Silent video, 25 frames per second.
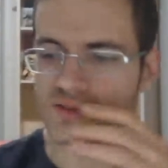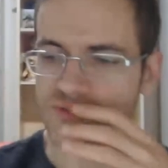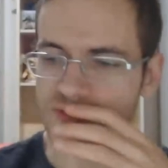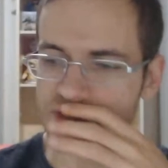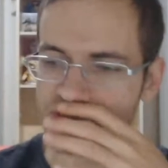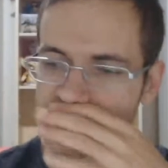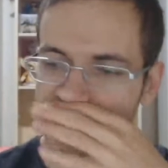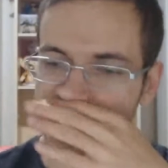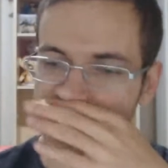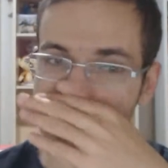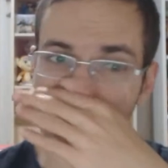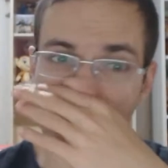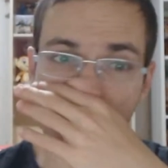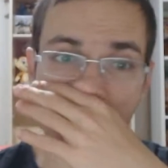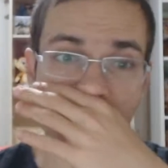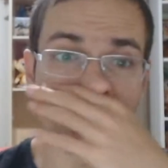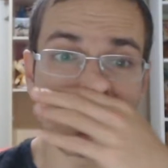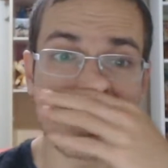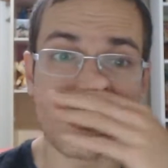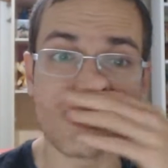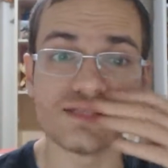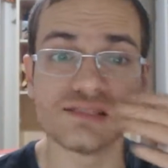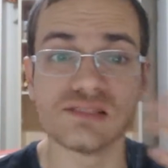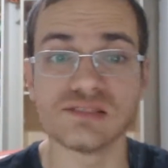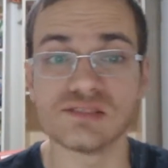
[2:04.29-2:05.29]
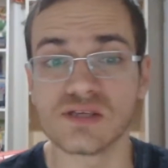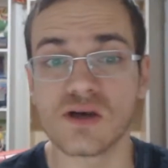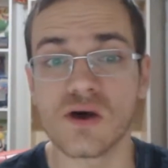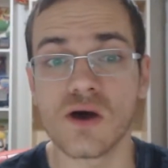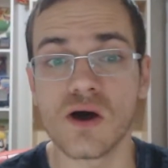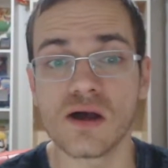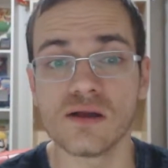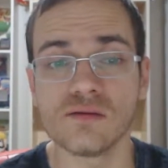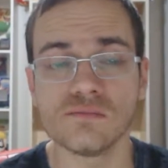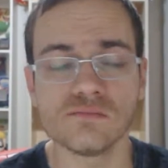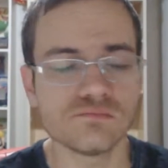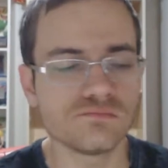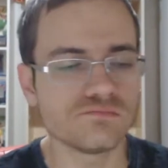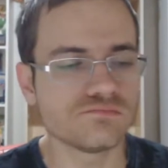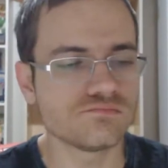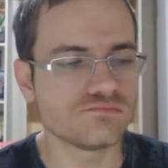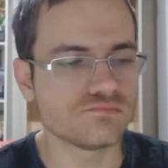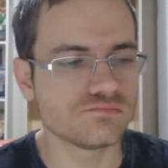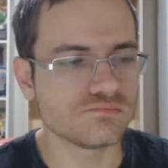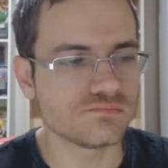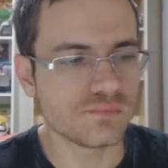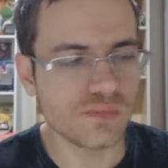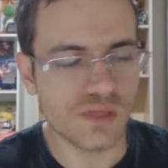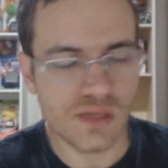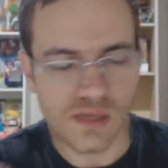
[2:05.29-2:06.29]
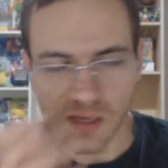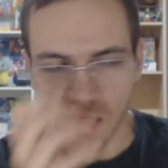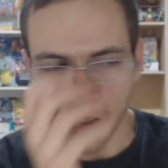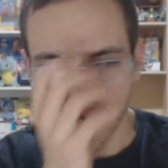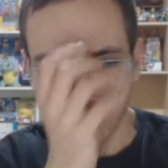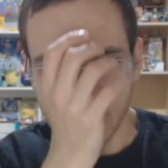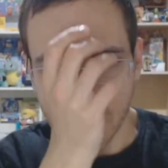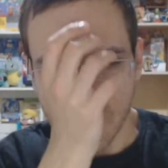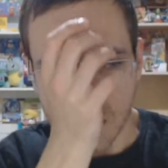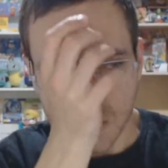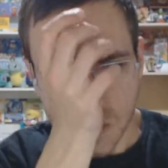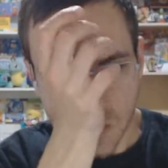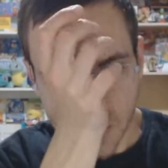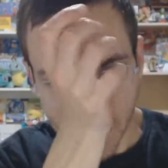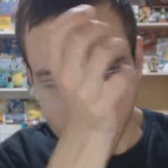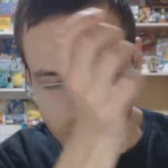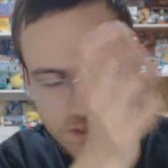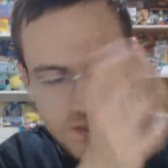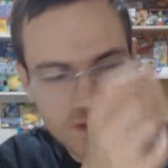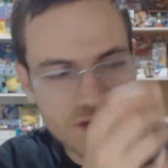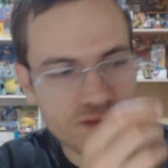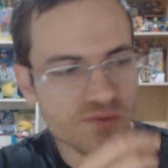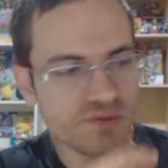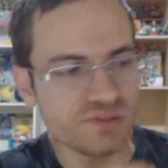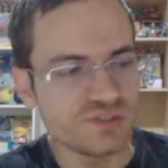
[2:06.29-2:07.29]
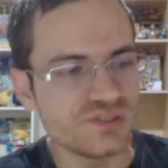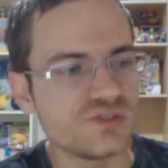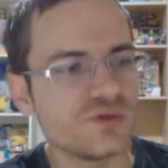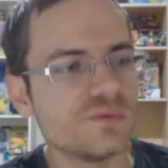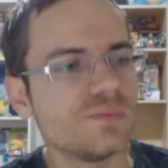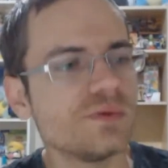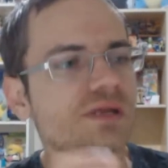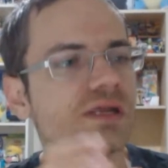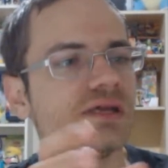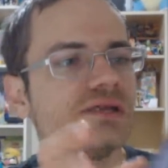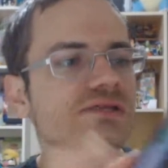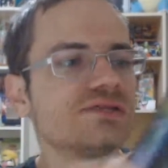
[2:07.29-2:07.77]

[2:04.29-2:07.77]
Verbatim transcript: I think it's not a bad design. So you got the Super